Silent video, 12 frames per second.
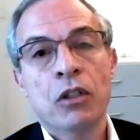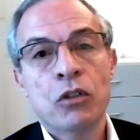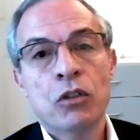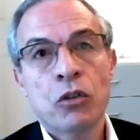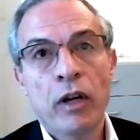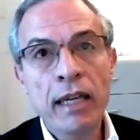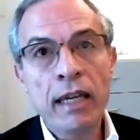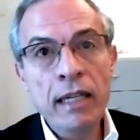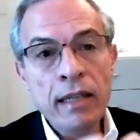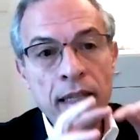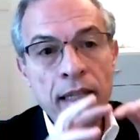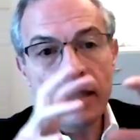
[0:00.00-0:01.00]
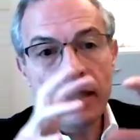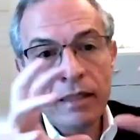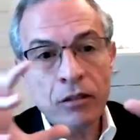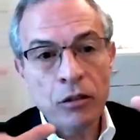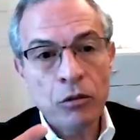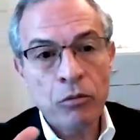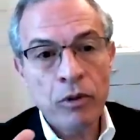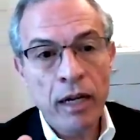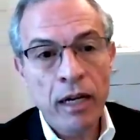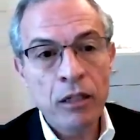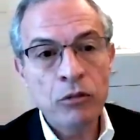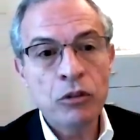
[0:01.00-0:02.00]
So anything that's
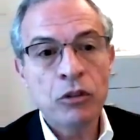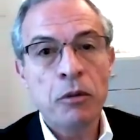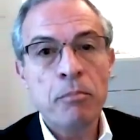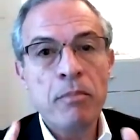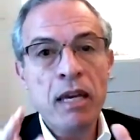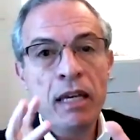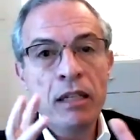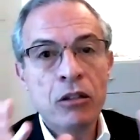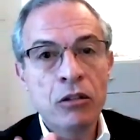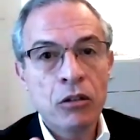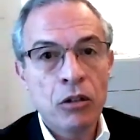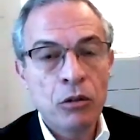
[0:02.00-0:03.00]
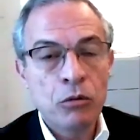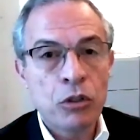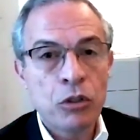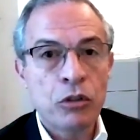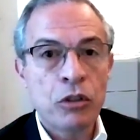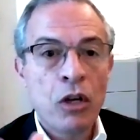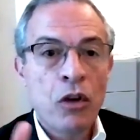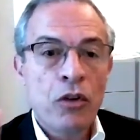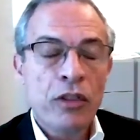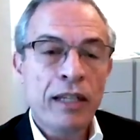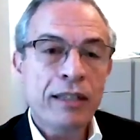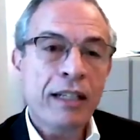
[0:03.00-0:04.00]
around the main conclusion
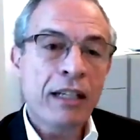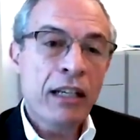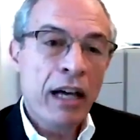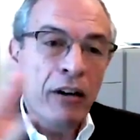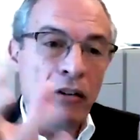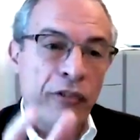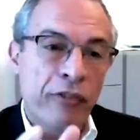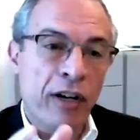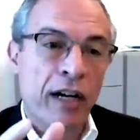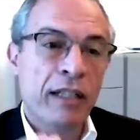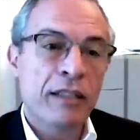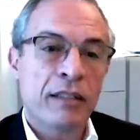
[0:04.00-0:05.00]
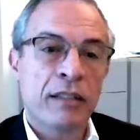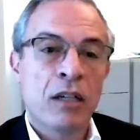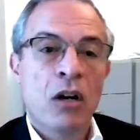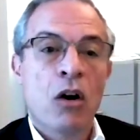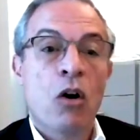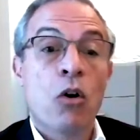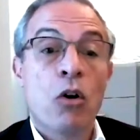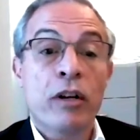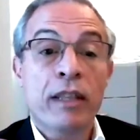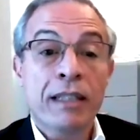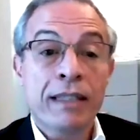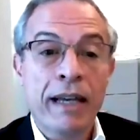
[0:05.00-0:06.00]
that clarifies or
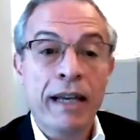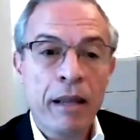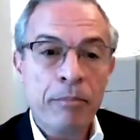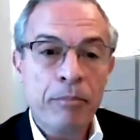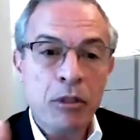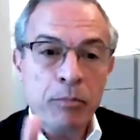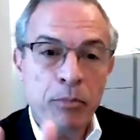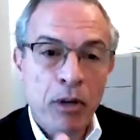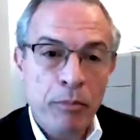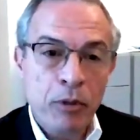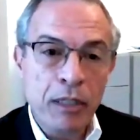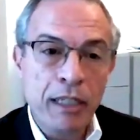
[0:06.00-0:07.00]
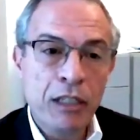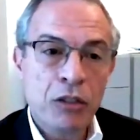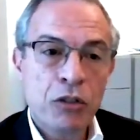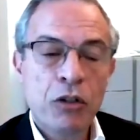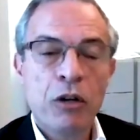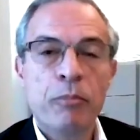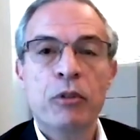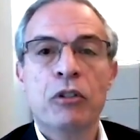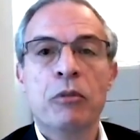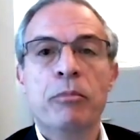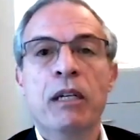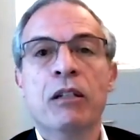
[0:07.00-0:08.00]
that helps properly interpret the
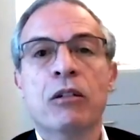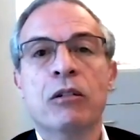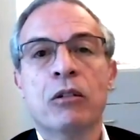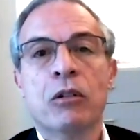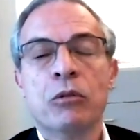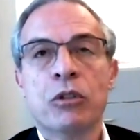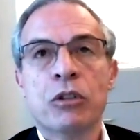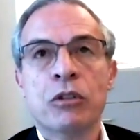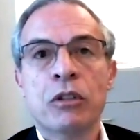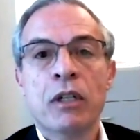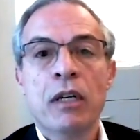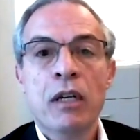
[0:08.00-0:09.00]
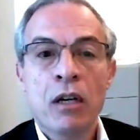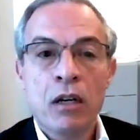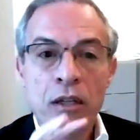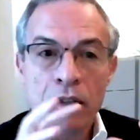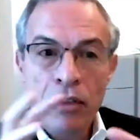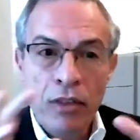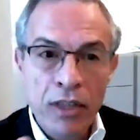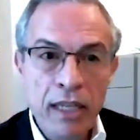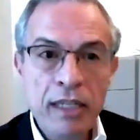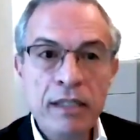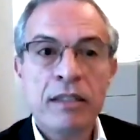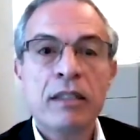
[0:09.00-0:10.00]
main conclusion,
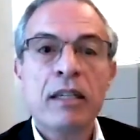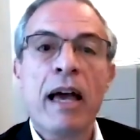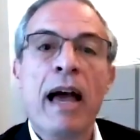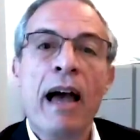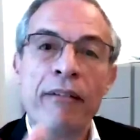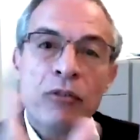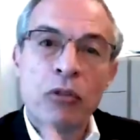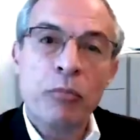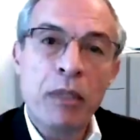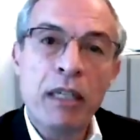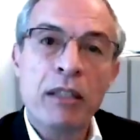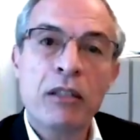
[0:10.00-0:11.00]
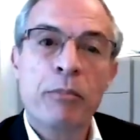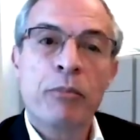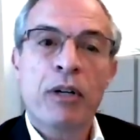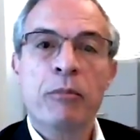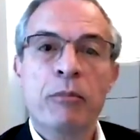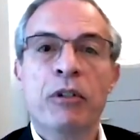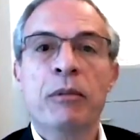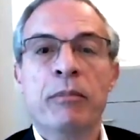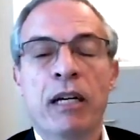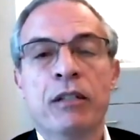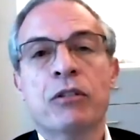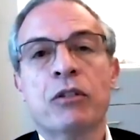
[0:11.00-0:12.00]
these have to be in the primary
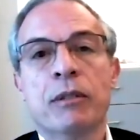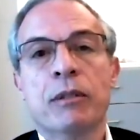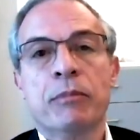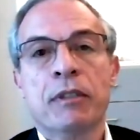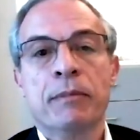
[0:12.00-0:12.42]
manuscript.